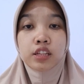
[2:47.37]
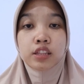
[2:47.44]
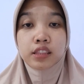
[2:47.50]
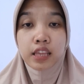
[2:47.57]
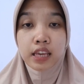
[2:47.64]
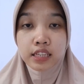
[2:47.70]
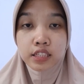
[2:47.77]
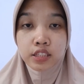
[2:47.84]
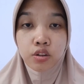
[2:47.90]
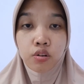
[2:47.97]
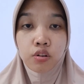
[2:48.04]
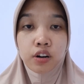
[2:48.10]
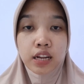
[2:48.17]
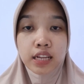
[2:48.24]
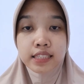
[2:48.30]
text
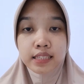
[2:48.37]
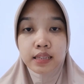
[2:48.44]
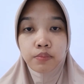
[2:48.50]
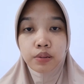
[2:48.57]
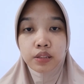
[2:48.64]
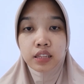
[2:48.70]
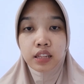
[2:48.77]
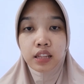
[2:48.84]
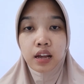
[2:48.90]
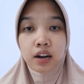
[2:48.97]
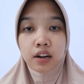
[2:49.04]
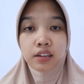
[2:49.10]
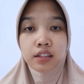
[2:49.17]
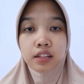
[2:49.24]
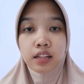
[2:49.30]
or example that are